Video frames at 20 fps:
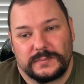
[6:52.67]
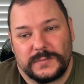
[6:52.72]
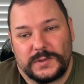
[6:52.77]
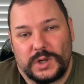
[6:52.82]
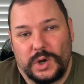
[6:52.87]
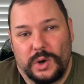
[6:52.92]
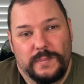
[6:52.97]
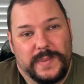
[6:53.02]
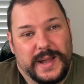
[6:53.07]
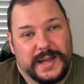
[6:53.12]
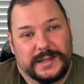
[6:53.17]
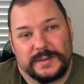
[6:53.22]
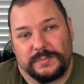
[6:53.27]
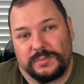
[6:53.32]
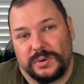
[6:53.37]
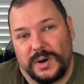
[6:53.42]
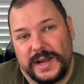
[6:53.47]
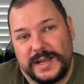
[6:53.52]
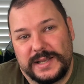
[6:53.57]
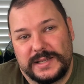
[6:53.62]
Going back to
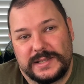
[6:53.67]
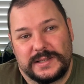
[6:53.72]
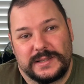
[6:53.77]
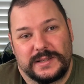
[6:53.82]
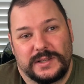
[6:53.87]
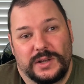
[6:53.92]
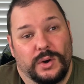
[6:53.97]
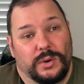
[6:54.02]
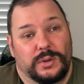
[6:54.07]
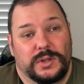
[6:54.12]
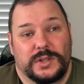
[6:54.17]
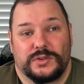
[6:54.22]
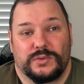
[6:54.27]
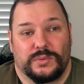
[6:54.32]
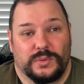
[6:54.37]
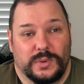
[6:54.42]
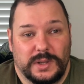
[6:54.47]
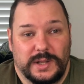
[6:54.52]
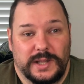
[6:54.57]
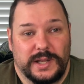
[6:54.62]
price, the Oaklands
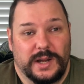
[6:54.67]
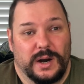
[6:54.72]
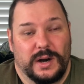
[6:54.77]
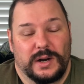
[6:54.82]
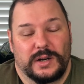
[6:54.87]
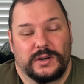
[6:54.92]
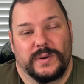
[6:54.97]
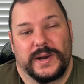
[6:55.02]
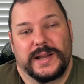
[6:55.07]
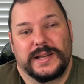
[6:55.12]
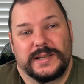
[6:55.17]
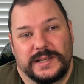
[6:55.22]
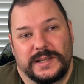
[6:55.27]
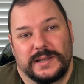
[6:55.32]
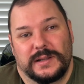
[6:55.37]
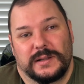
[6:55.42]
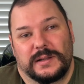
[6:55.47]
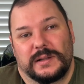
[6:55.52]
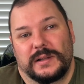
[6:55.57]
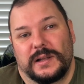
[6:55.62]
really are a great
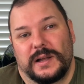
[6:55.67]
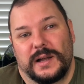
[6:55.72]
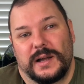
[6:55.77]
deal.